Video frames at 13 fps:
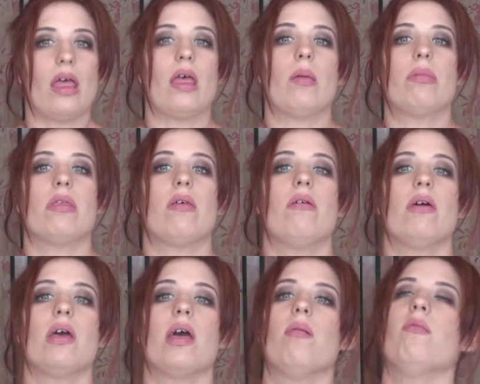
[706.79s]
I'm so
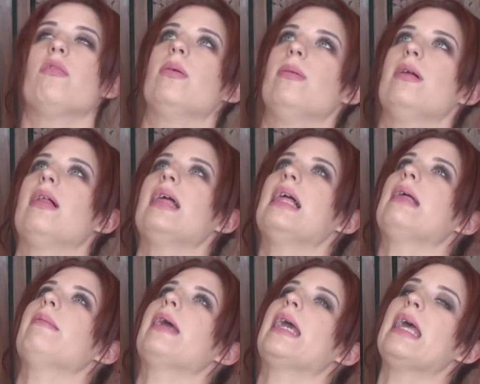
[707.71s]
uncomfortable,
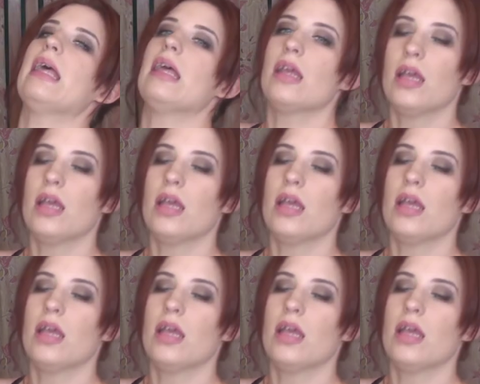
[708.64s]
oh my God,